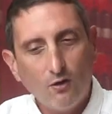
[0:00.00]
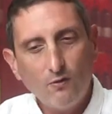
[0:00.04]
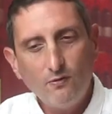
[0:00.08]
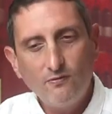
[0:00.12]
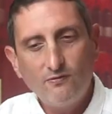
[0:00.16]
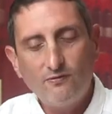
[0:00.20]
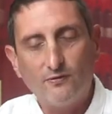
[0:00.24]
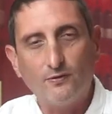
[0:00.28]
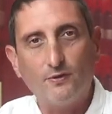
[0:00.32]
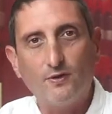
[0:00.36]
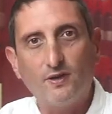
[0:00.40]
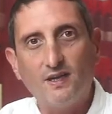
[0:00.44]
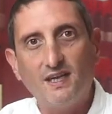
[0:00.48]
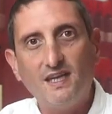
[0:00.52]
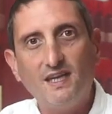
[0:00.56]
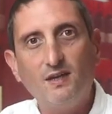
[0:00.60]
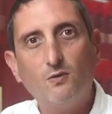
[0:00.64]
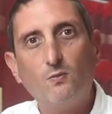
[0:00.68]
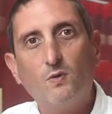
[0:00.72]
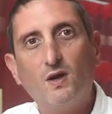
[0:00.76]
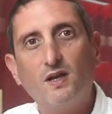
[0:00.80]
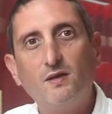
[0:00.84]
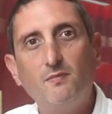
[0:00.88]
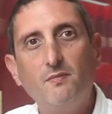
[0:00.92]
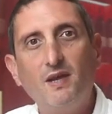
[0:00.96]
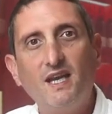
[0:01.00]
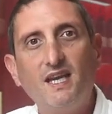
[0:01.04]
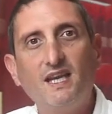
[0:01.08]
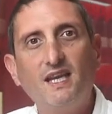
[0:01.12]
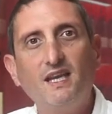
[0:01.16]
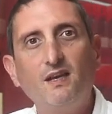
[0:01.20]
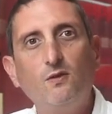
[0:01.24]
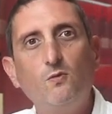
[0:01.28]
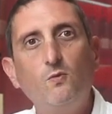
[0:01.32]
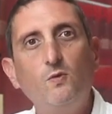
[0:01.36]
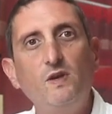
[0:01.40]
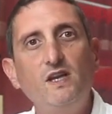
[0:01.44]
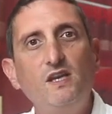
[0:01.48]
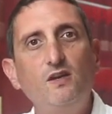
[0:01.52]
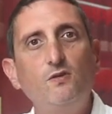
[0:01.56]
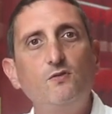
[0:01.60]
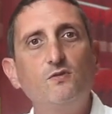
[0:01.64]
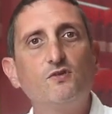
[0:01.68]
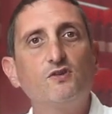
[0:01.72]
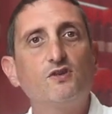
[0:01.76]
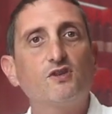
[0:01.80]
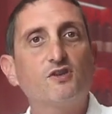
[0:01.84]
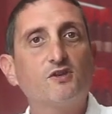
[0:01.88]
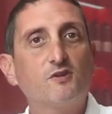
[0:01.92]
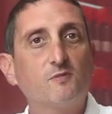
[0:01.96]
Often in winemaking, we
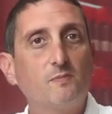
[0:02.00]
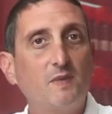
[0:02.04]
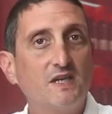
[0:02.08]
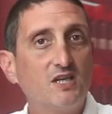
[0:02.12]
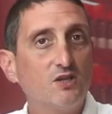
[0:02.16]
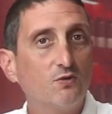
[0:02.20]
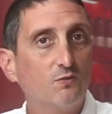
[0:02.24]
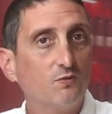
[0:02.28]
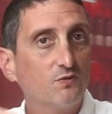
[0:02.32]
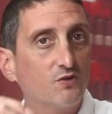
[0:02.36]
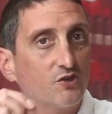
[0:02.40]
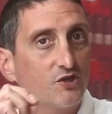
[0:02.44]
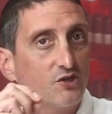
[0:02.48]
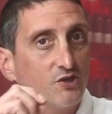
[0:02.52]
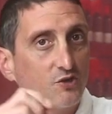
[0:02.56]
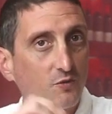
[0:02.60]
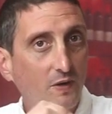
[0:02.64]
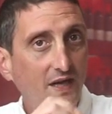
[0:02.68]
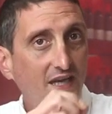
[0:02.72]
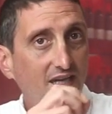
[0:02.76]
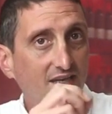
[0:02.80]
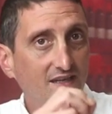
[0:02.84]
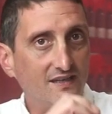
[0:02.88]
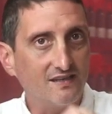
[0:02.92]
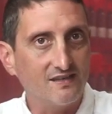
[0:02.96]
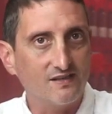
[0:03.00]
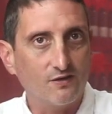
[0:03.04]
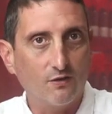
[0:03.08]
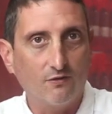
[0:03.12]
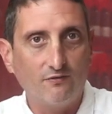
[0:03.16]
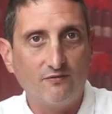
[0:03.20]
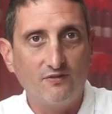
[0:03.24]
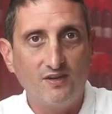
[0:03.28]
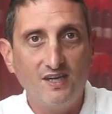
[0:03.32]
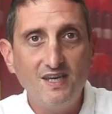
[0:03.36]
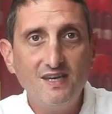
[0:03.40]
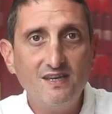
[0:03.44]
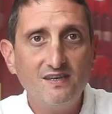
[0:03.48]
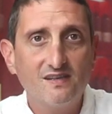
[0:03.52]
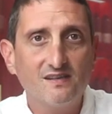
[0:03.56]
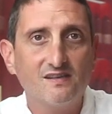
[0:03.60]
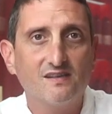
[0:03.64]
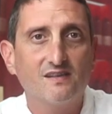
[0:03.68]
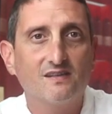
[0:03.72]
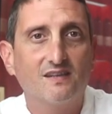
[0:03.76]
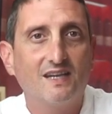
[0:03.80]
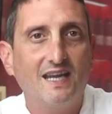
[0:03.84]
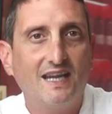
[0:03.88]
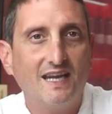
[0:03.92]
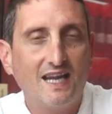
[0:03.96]
use special strains of
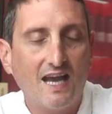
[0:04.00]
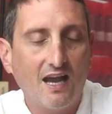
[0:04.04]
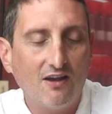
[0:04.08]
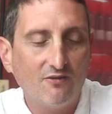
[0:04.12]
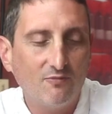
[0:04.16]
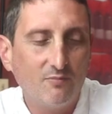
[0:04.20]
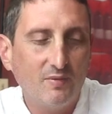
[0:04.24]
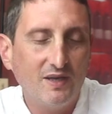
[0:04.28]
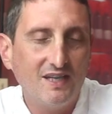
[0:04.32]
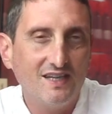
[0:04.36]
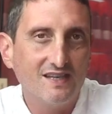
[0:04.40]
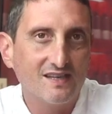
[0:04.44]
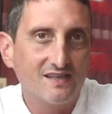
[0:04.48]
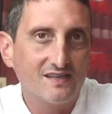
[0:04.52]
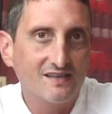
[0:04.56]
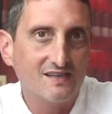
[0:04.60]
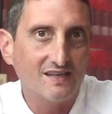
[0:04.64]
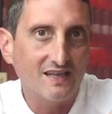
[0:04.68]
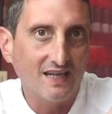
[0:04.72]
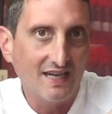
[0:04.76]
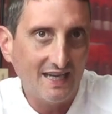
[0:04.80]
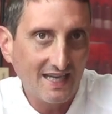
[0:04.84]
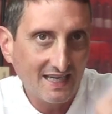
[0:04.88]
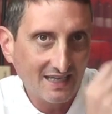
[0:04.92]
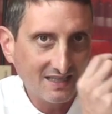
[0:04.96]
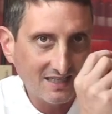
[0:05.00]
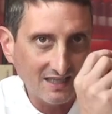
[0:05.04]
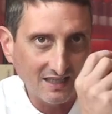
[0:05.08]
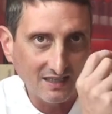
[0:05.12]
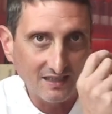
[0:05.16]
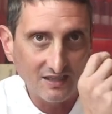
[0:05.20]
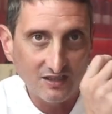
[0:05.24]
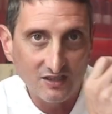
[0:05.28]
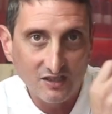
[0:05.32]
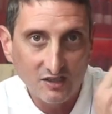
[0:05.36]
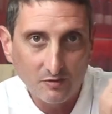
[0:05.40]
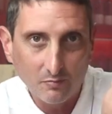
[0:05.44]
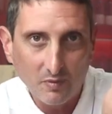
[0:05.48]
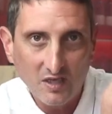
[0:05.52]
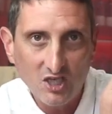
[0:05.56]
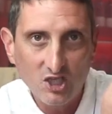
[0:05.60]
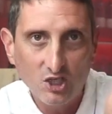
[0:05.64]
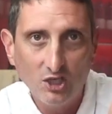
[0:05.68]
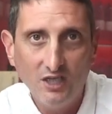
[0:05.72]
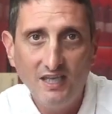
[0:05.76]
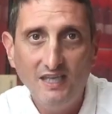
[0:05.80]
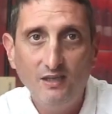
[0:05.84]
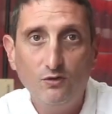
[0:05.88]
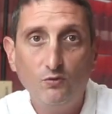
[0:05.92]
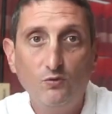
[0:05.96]
yeasts that have been selected
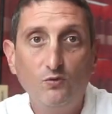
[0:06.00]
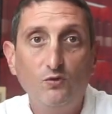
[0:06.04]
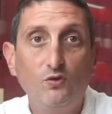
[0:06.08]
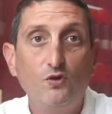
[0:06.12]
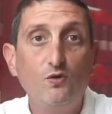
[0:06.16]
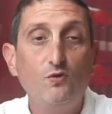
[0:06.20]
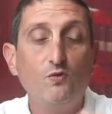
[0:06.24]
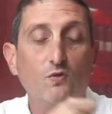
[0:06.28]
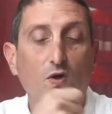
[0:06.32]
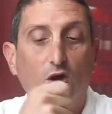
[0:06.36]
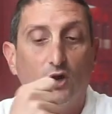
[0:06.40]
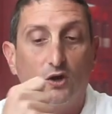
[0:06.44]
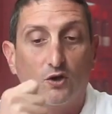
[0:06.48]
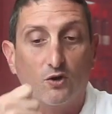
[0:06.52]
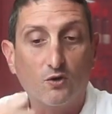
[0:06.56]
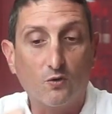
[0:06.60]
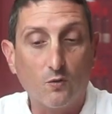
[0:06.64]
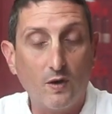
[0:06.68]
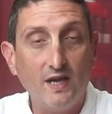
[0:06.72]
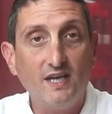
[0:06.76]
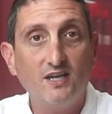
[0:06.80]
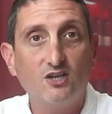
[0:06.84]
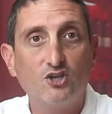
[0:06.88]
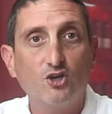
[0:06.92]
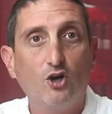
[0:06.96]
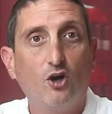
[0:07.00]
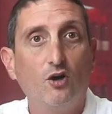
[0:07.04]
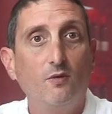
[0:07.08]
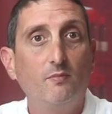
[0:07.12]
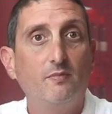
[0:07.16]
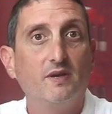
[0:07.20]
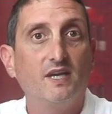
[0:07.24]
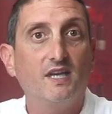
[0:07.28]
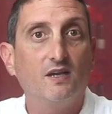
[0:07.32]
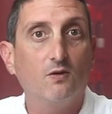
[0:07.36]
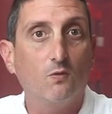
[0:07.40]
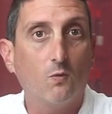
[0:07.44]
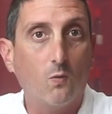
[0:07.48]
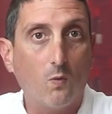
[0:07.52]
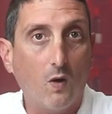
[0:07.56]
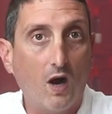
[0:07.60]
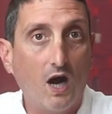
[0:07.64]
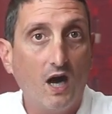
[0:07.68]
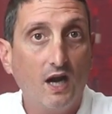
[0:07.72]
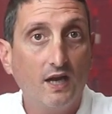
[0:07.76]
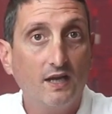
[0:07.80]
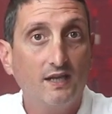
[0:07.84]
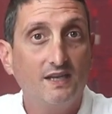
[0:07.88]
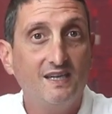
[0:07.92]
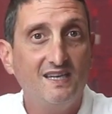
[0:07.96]
specially to do a great job in
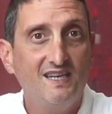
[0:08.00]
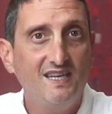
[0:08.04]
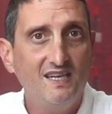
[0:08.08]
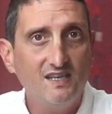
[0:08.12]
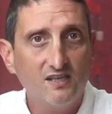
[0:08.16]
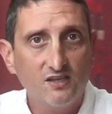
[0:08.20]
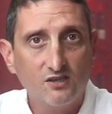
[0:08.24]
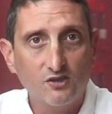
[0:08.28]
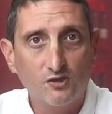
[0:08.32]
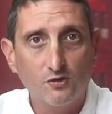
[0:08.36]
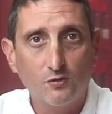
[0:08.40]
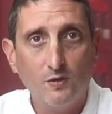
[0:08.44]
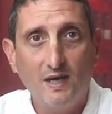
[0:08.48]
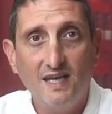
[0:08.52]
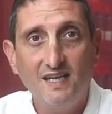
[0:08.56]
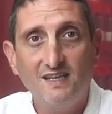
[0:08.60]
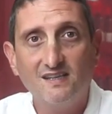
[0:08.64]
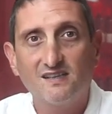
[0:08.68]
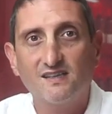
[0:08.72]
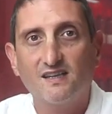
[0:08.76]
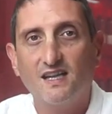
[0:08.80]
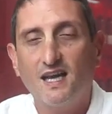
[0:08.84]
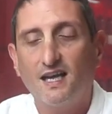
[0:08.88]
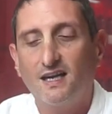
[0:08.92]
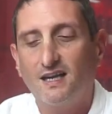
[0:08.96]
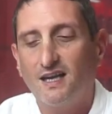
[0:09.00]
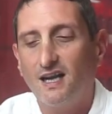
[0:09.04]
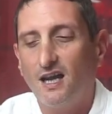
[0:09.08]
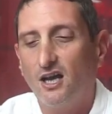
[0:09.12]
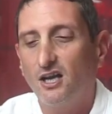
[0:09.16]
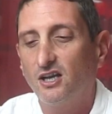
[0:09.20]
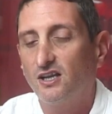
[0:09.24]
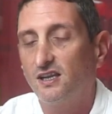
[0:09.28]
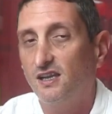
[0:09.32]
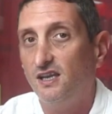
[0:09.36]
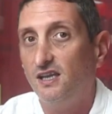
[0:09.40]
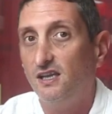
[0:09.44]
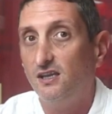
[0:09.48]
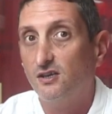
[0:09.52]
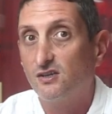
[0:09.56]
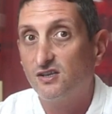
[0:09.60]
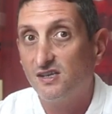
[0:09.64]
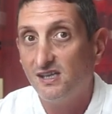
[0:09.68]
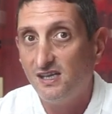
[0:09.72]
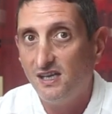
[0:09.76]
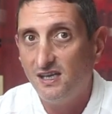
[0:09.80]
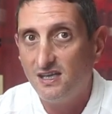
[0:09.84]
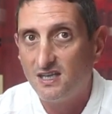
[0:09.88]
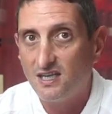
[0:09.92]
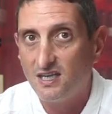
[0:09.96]
wine. Yeast strains that like the
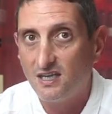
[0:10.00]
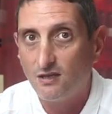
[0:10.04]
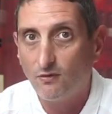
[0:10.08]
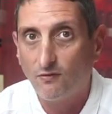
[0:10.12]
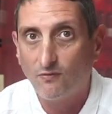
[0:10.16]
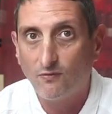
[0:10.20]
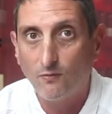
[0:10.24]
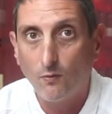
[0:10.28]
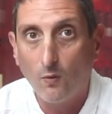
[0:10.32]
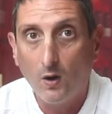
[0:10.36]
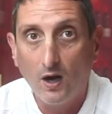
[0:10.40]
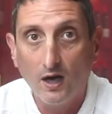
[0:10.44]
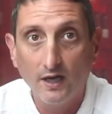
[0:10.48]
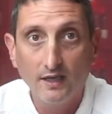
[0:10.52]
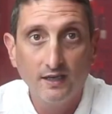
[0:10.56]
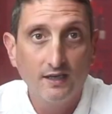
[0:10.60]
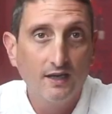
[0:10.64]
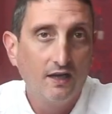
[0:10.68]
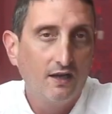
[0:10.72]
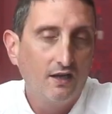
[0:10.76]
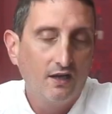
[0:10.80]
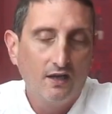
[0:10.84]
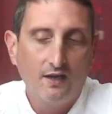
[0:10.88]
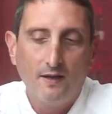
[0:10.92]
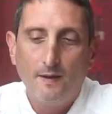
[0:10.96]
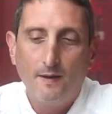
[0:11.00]
acidity of wine